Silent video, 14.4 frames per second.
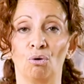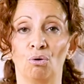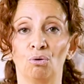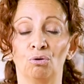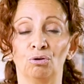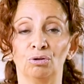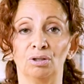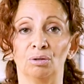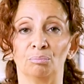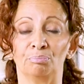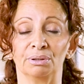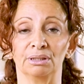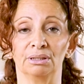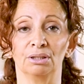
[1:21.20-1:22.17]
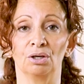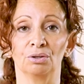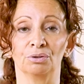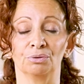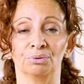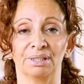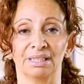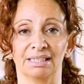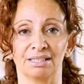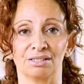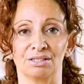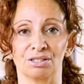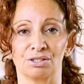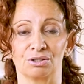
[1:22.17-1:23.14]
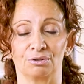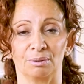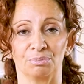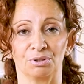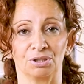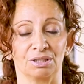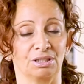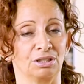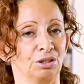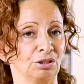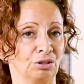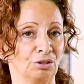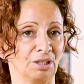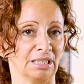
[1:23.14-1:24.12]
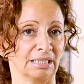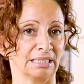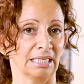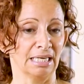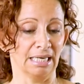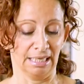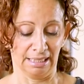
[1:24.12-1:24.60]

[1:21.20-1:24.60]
all below in the description, so you can